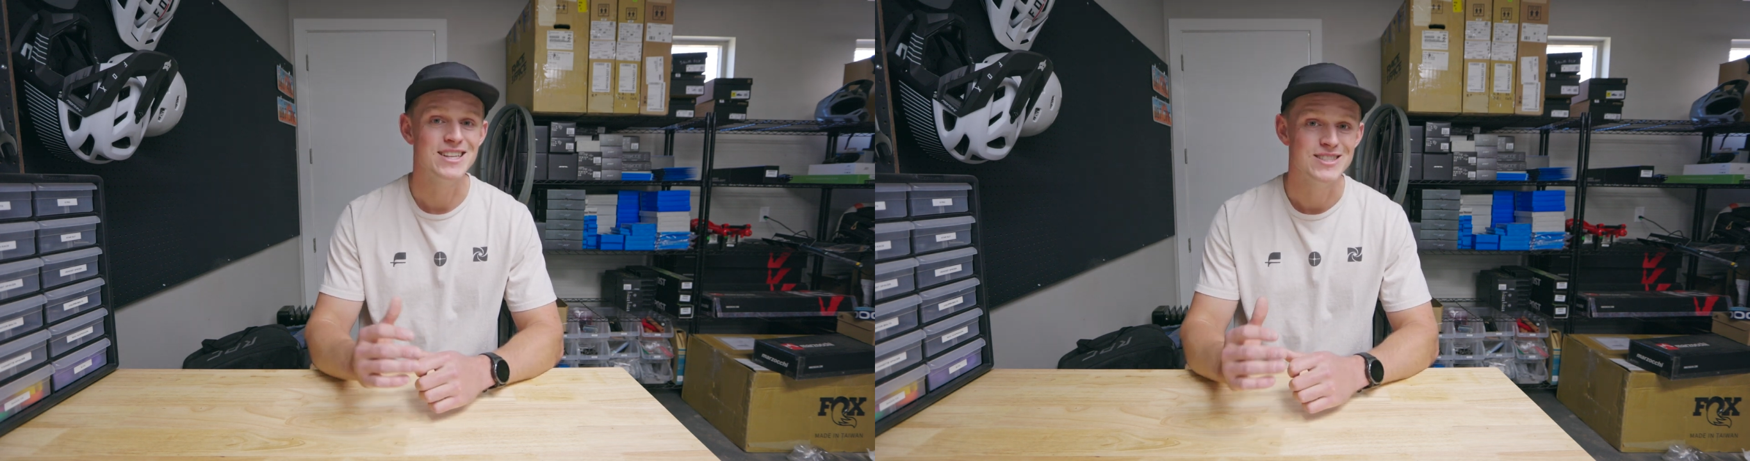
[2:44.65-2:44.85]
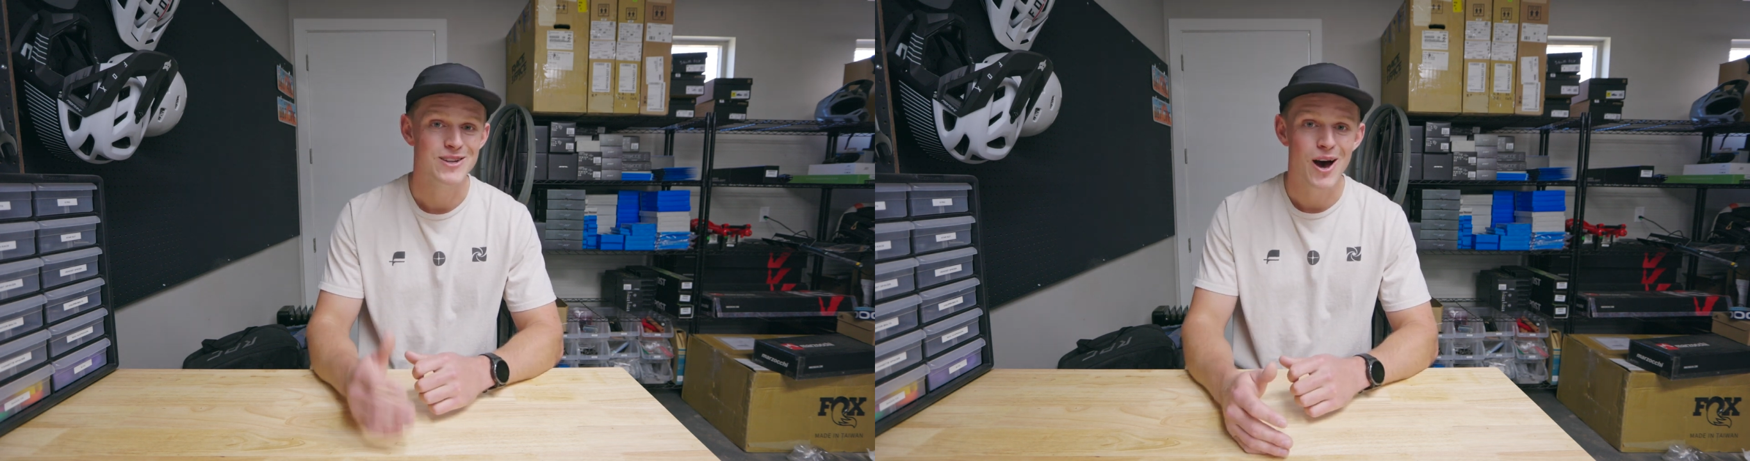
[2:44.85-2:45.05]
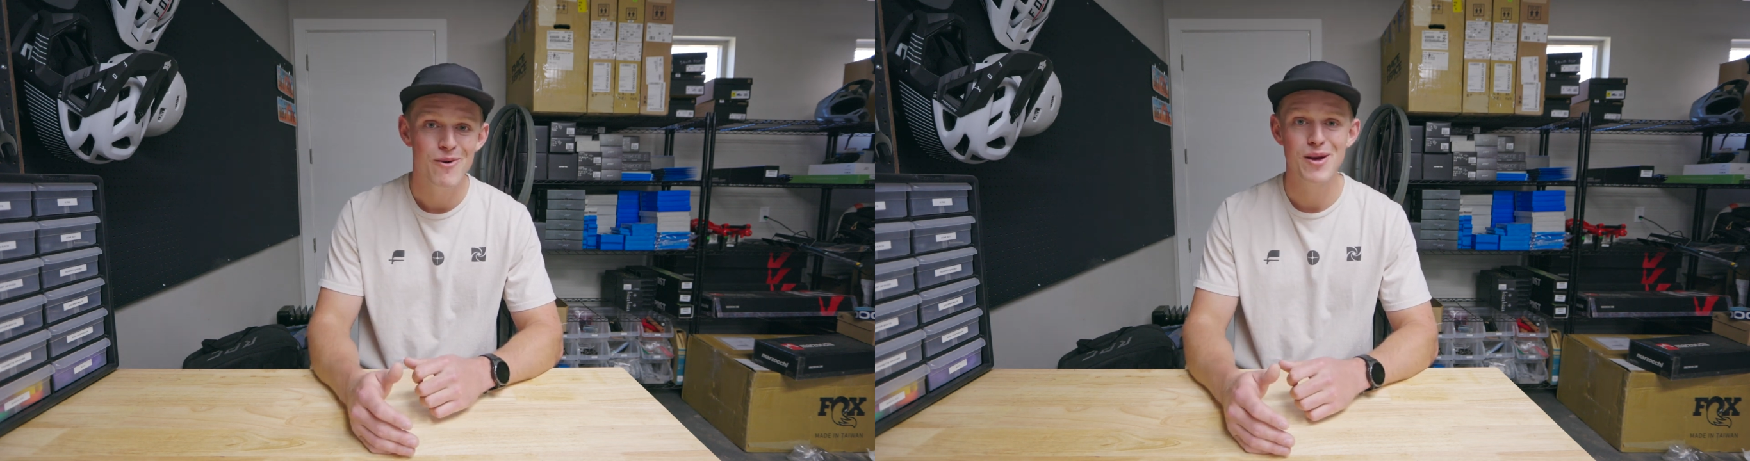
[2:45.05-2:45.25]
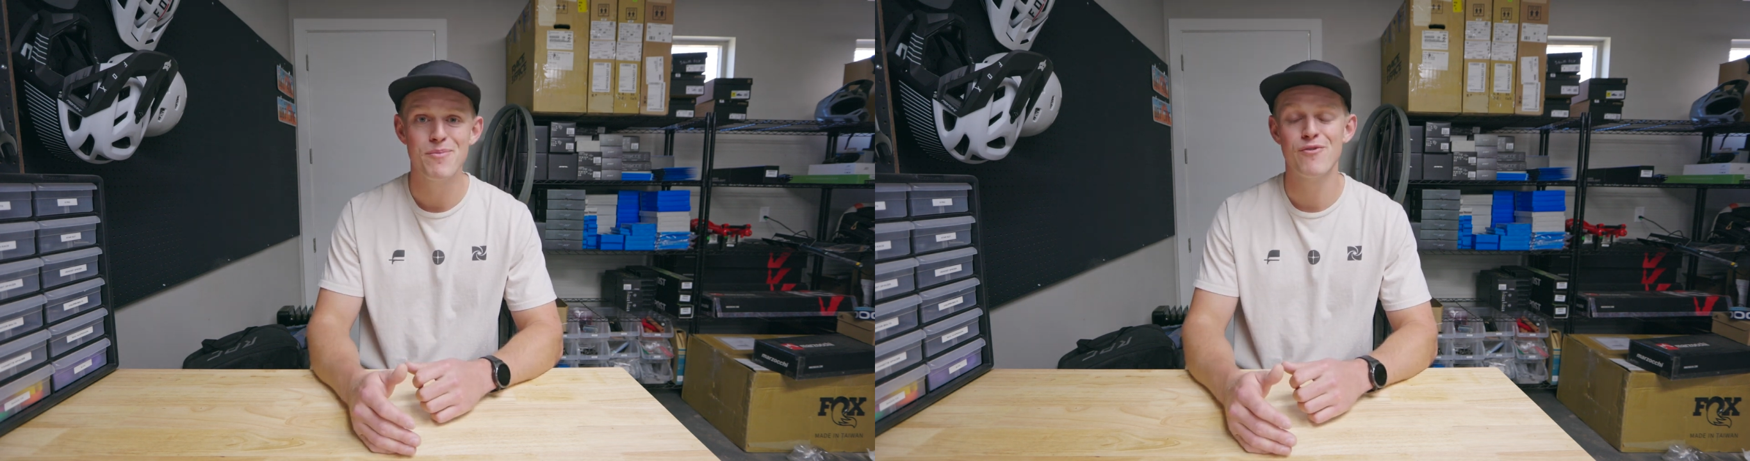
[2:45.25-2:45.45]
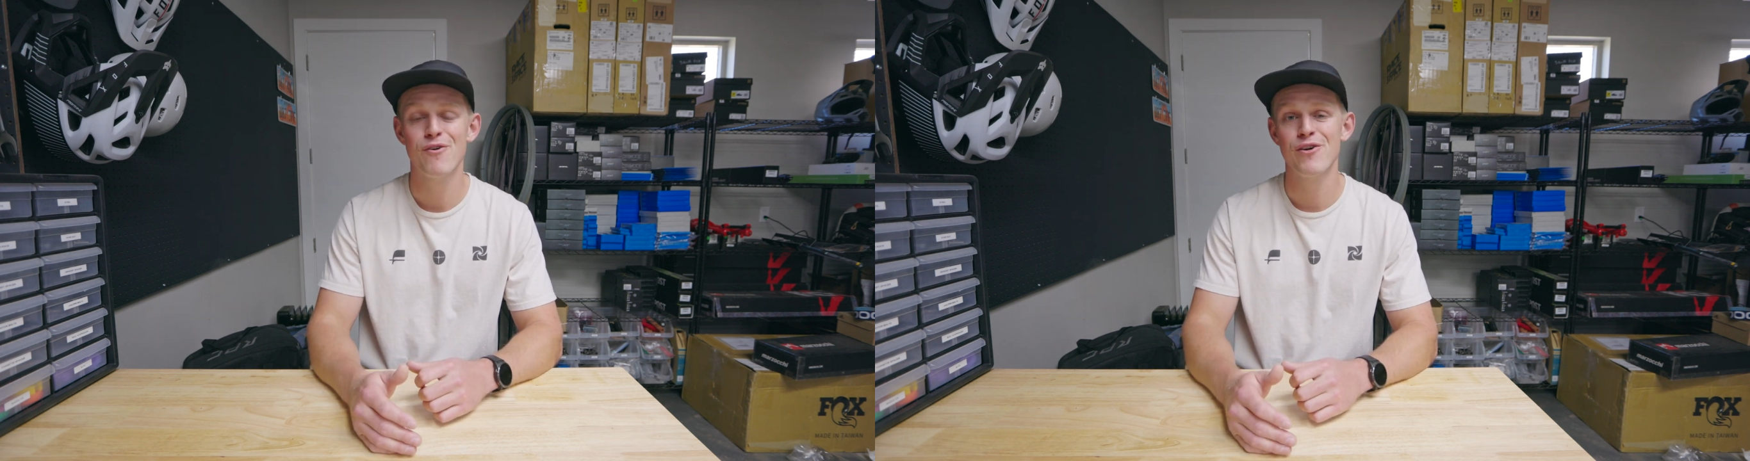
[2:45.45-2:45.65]
is not right
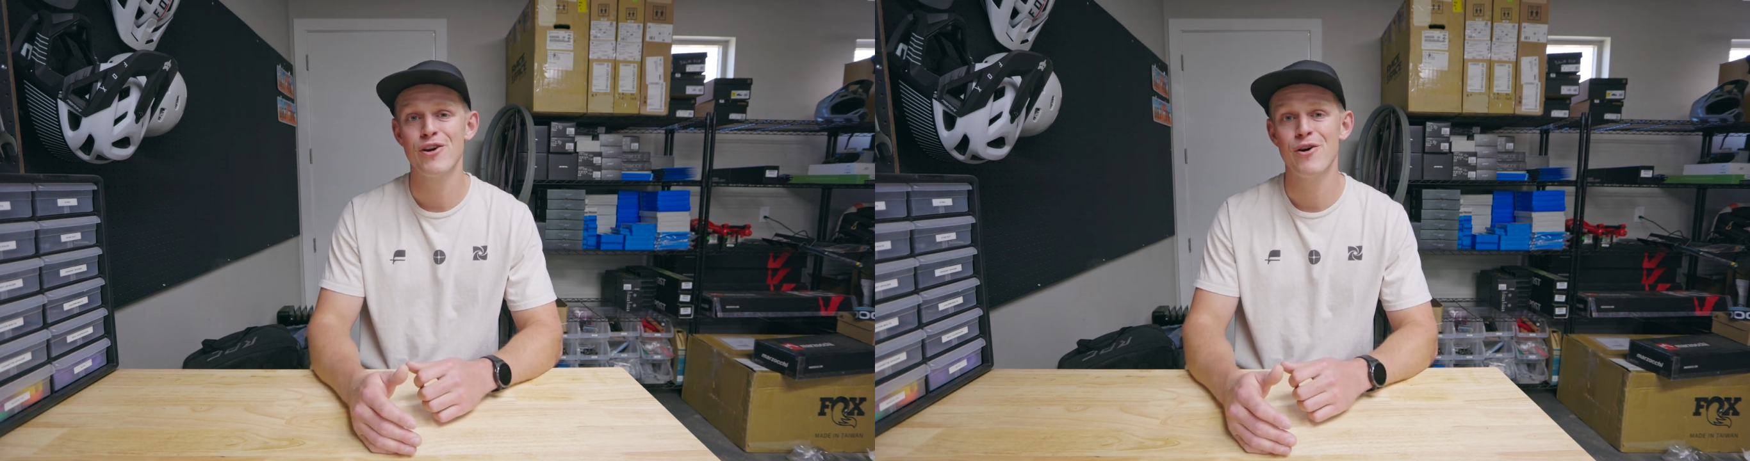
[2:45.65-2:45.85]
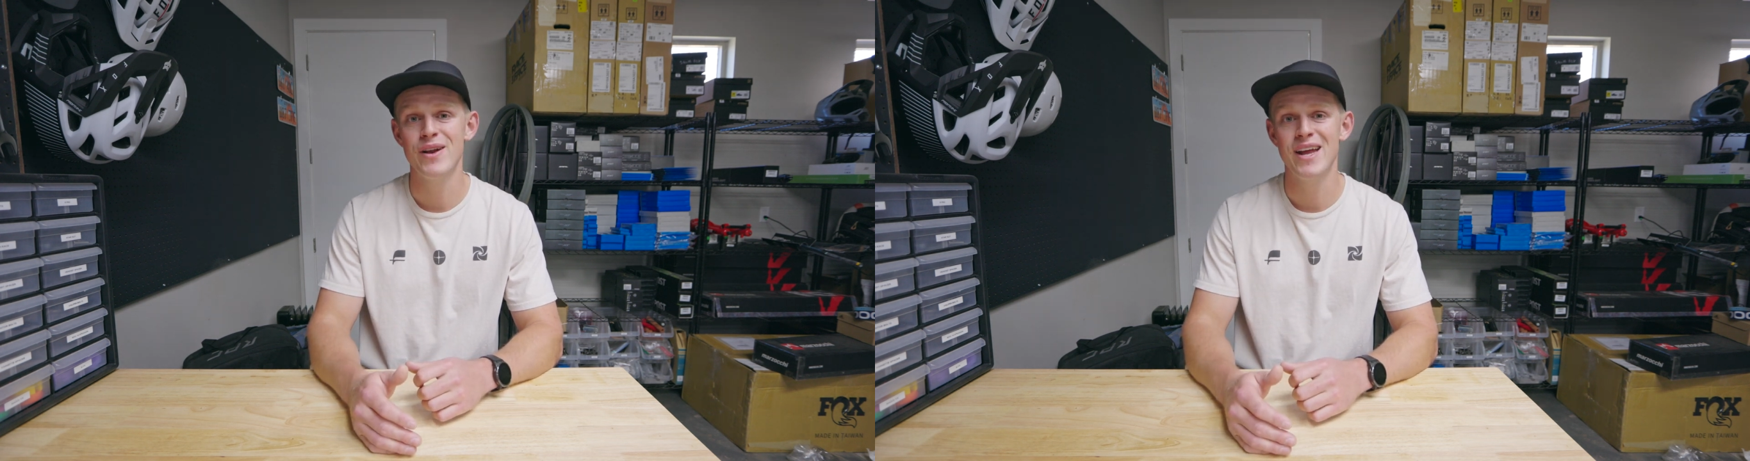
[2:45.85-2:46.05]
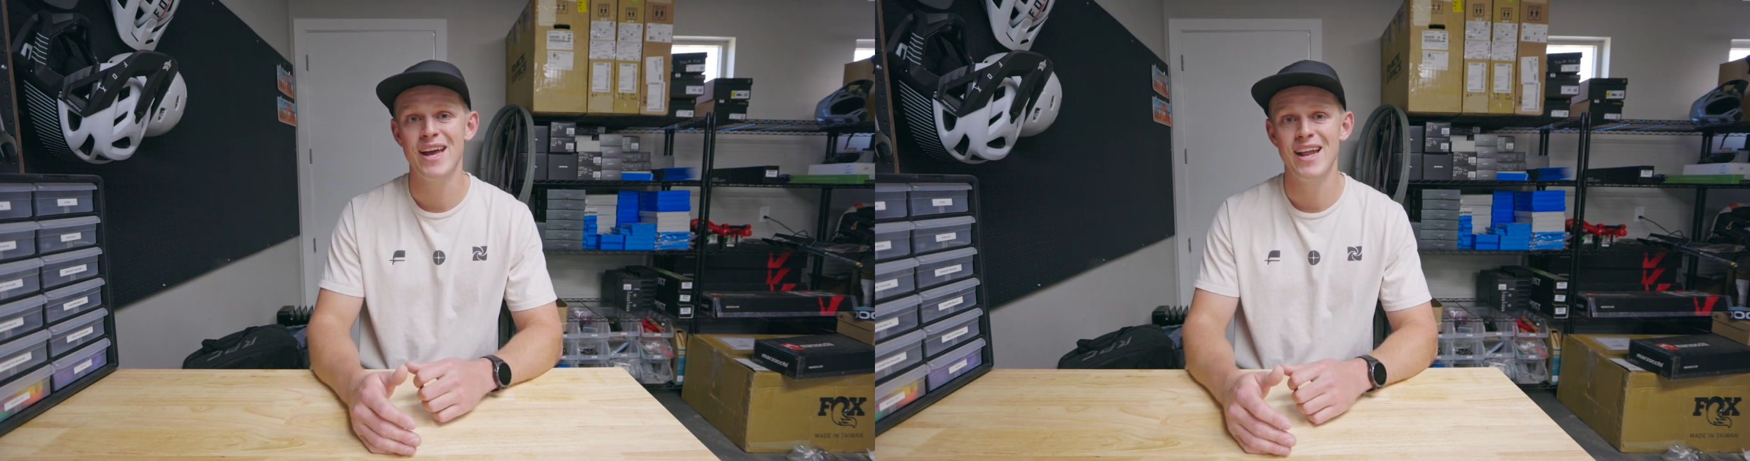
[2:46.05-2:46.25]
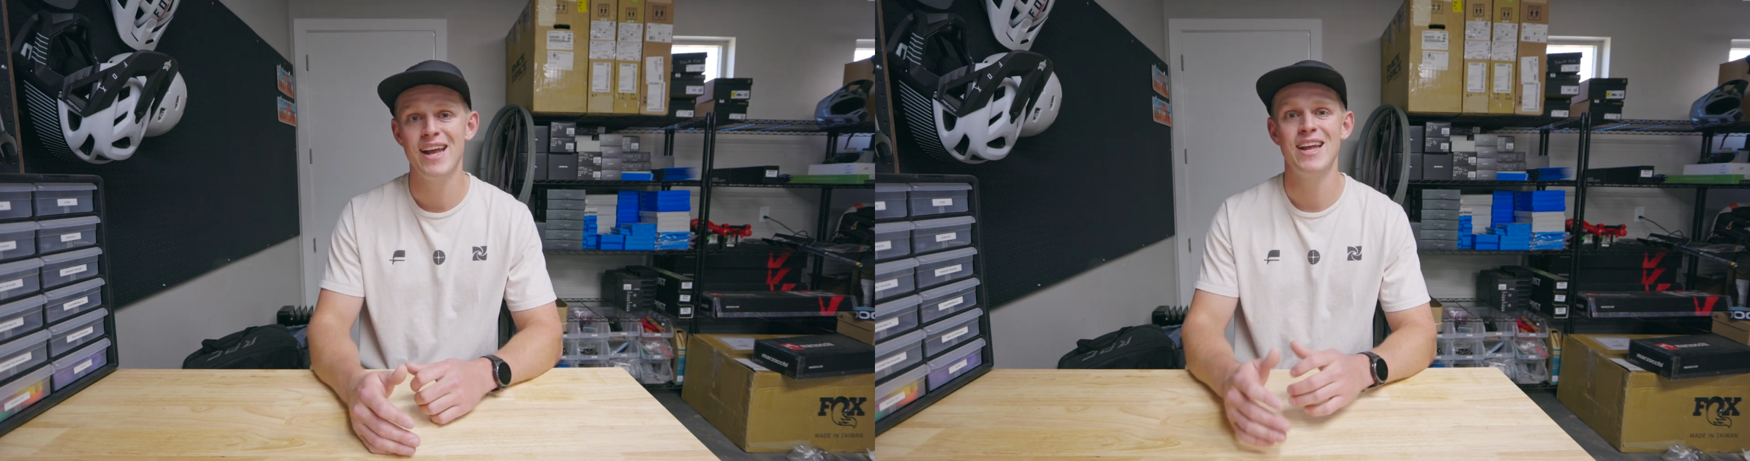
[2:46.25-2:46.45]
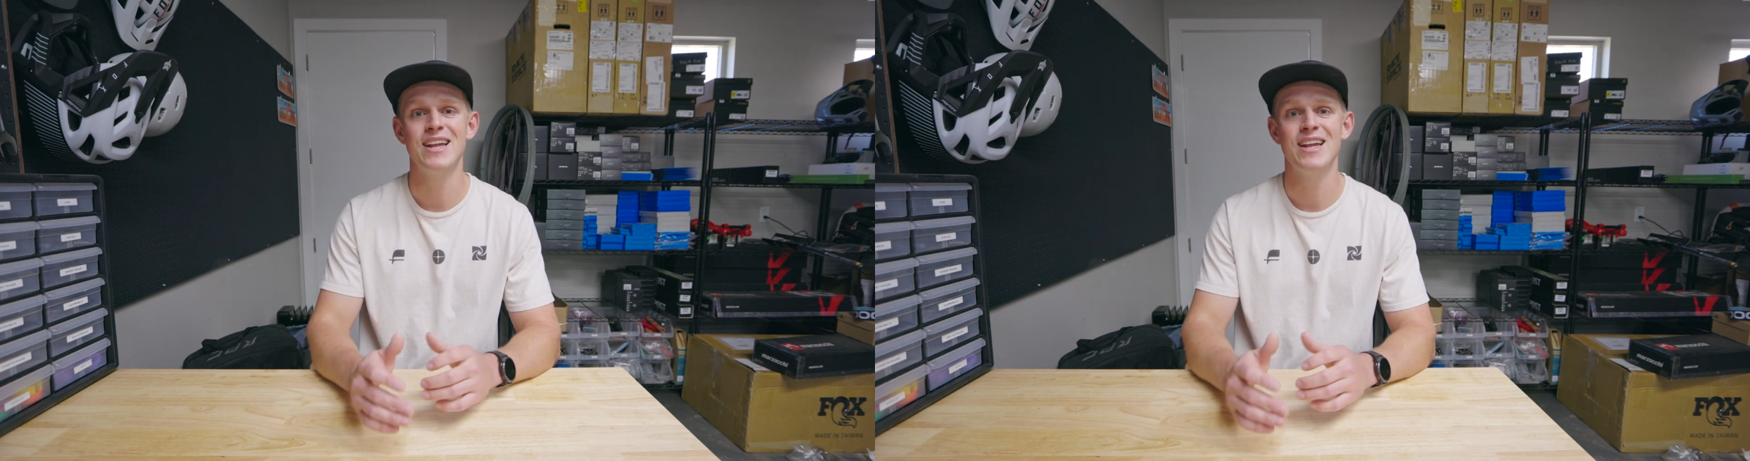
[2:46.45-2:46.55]
before you're going to hit it.